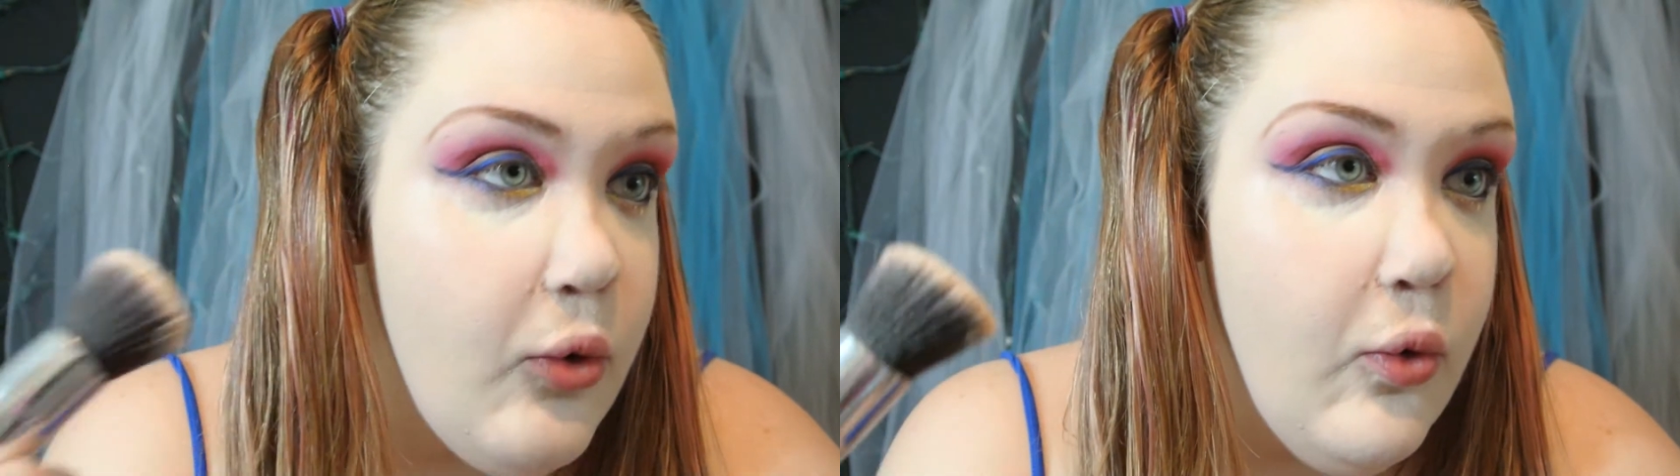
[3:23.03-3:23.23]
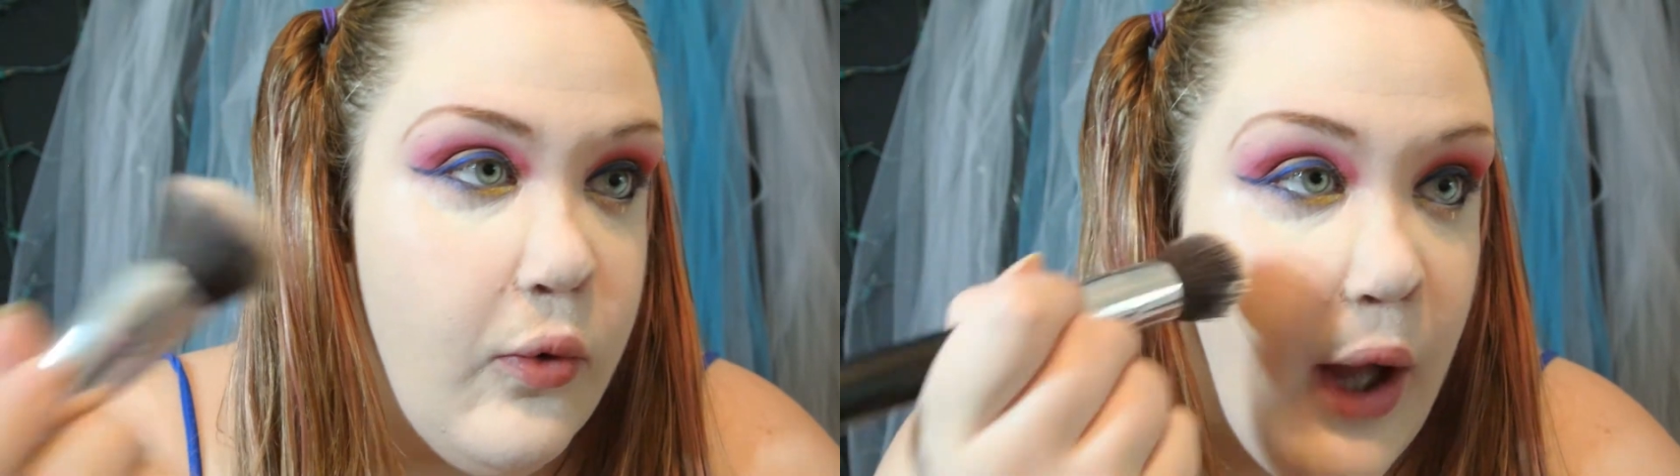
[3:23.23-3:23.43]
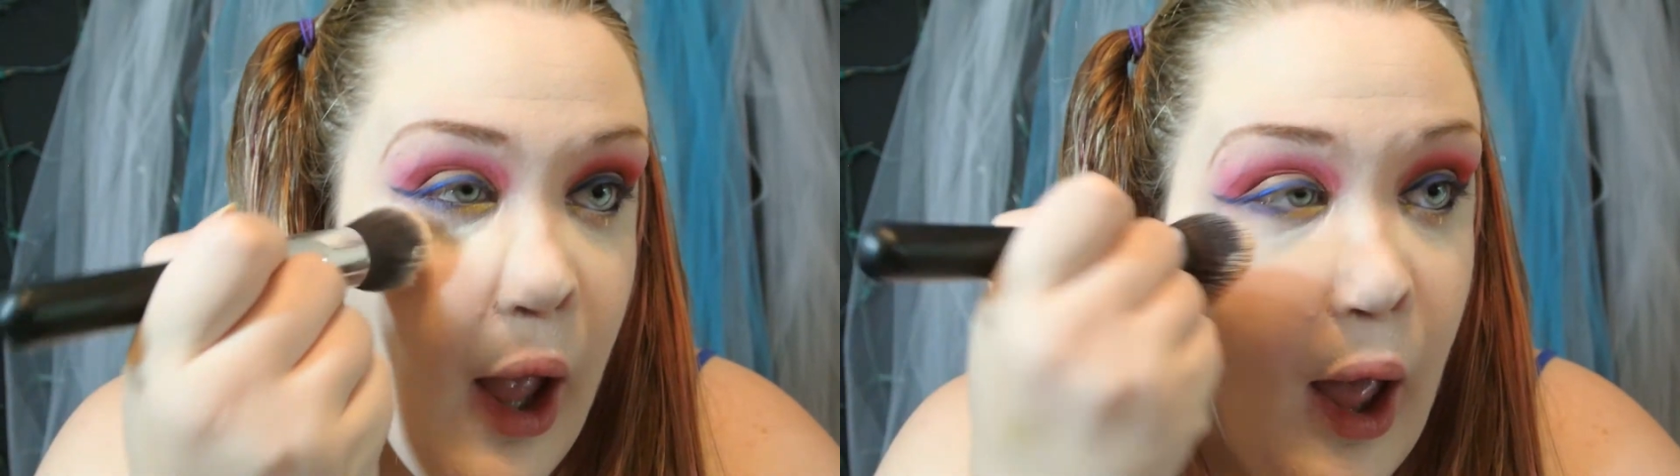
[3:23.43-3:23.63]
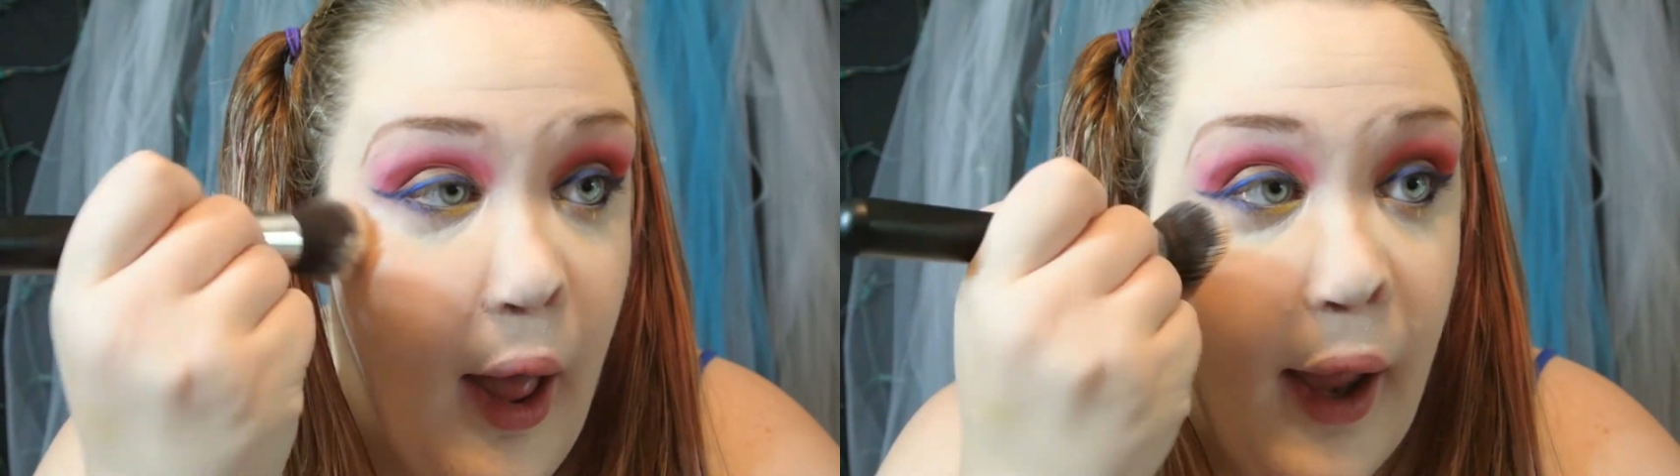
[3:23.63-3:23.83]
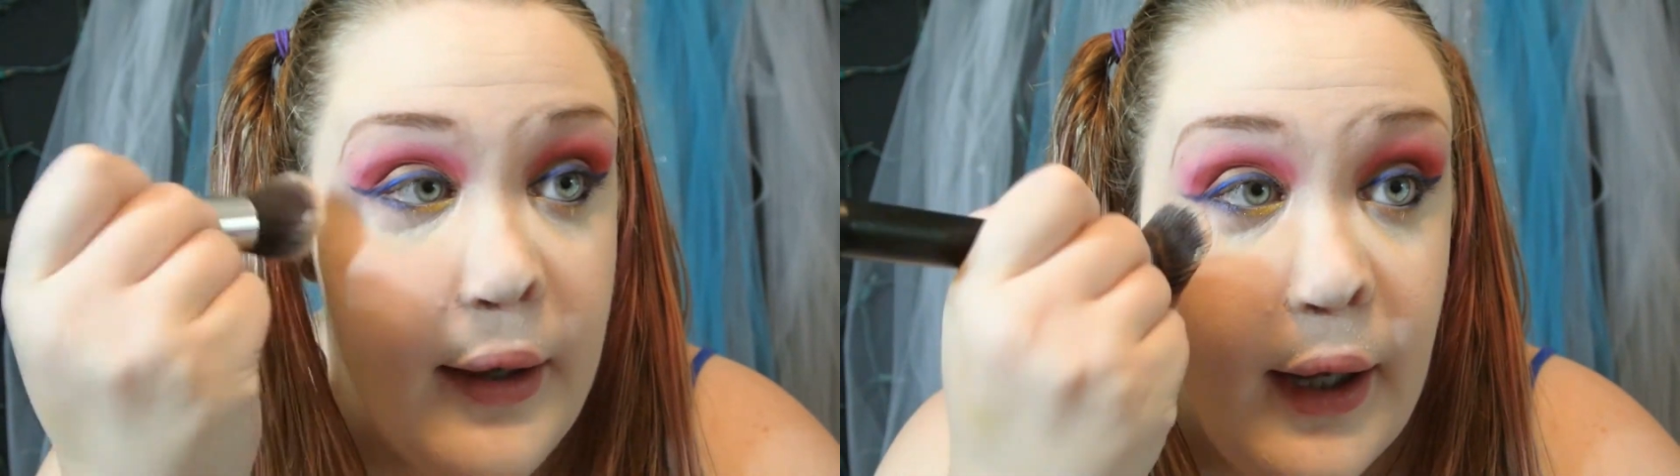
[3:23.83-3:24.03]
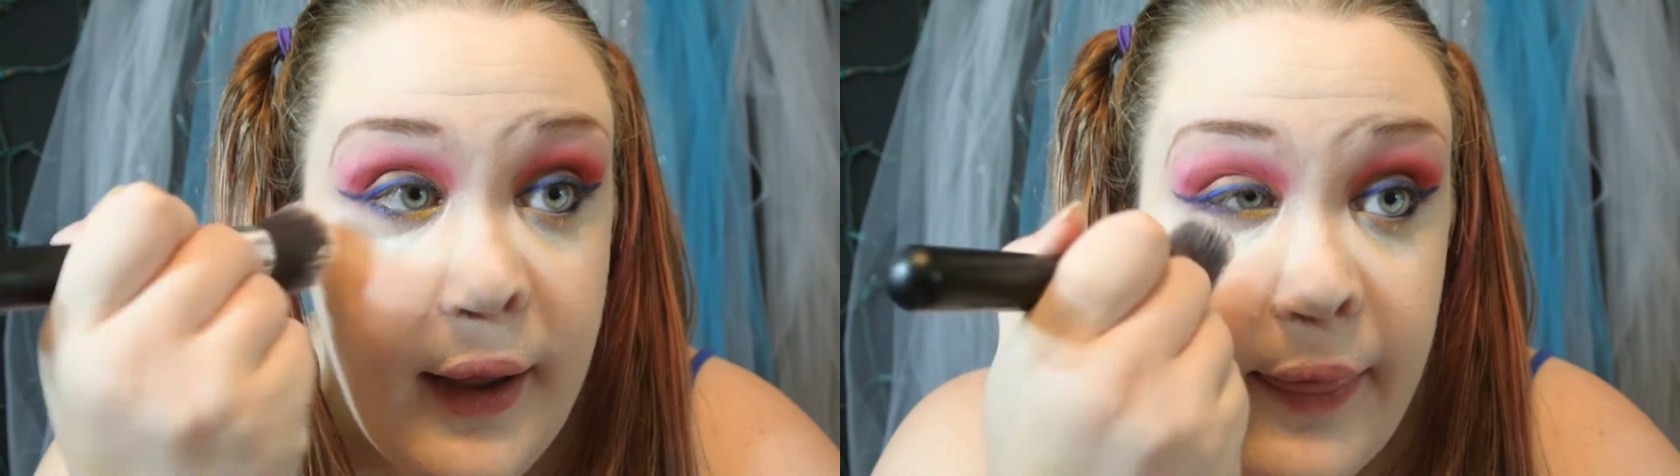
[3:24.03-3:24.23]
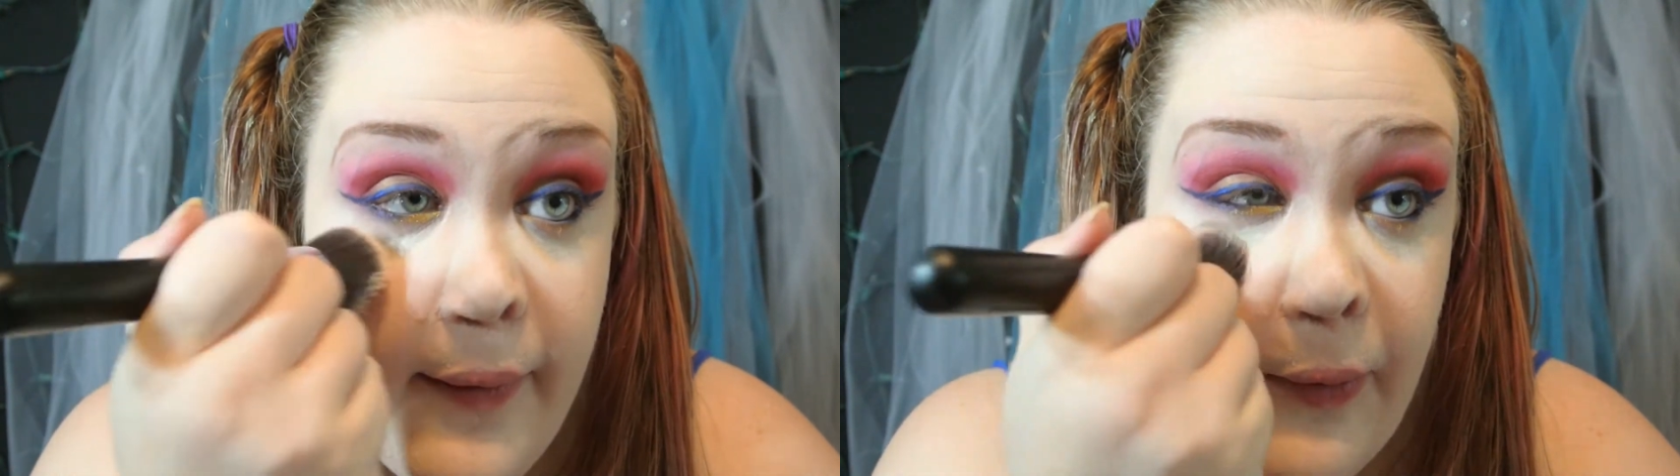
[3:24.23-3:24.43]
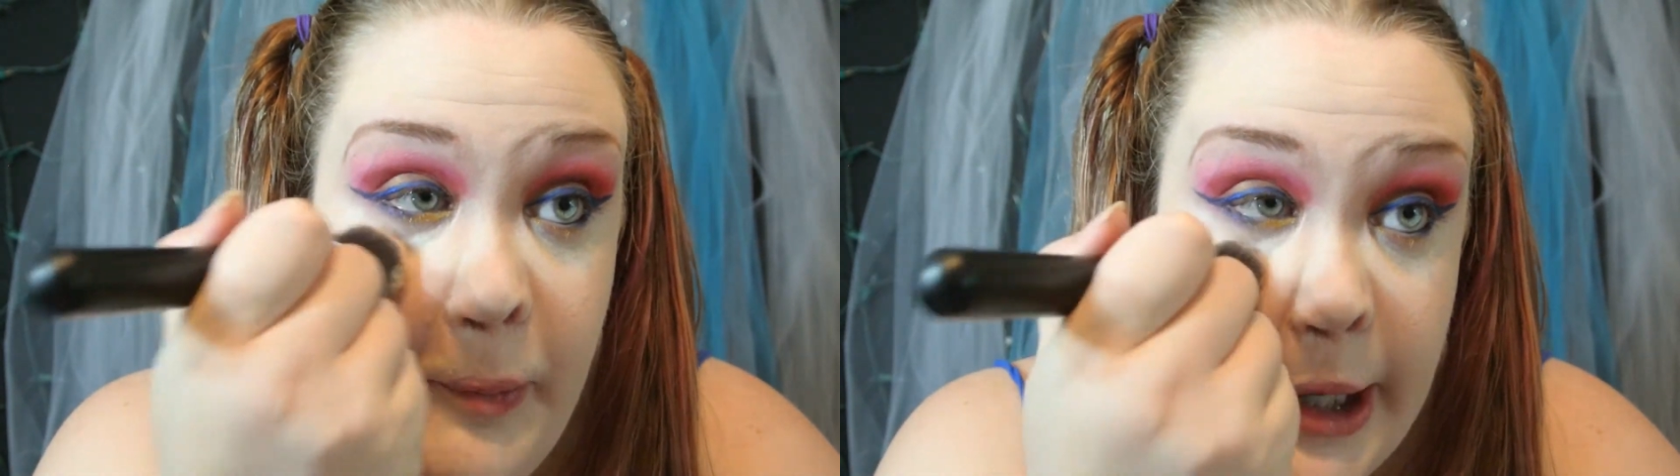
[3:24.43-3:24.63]
Oh yeah, I like
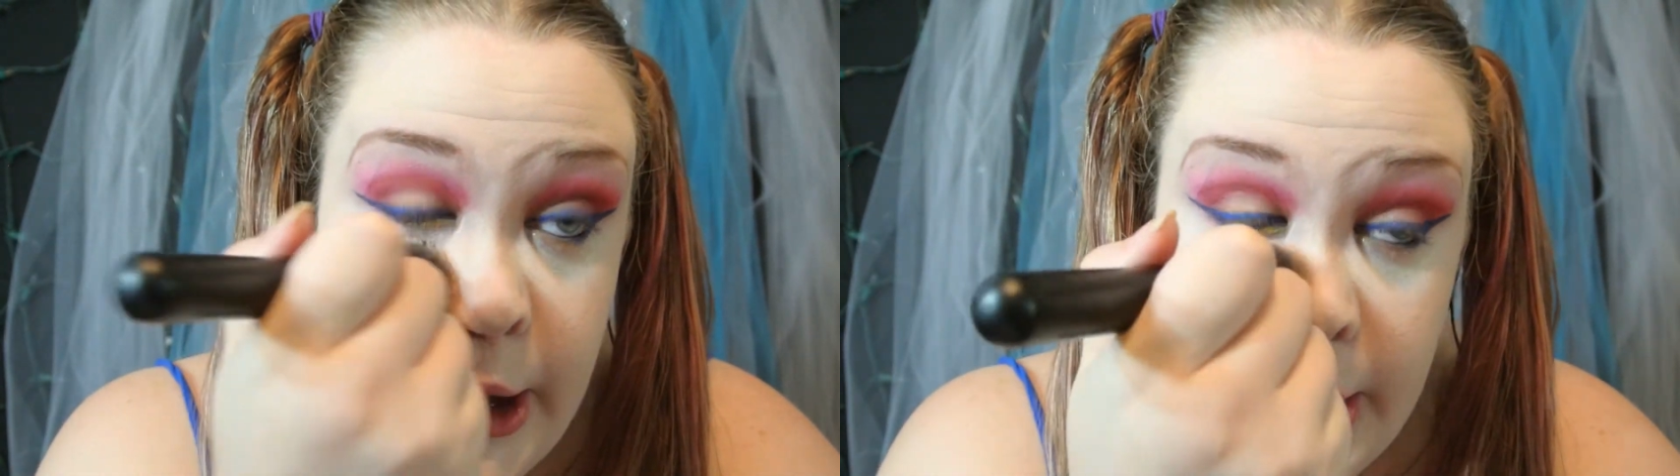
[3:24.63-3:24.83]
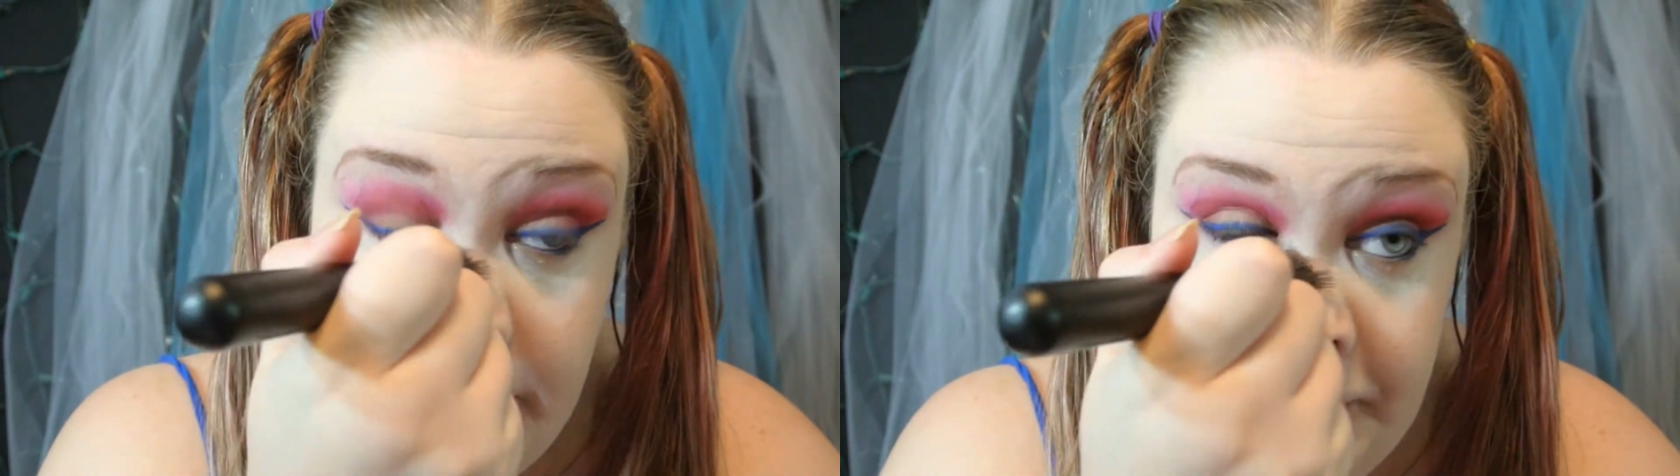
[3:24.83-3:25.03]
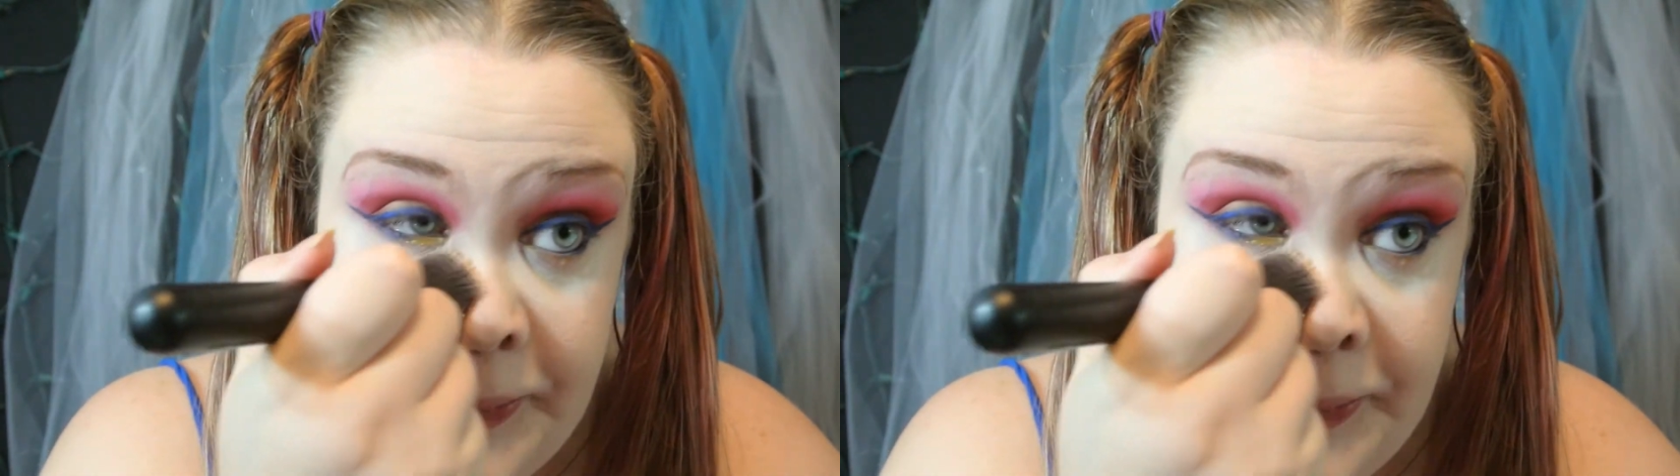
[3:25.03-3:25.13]
this better.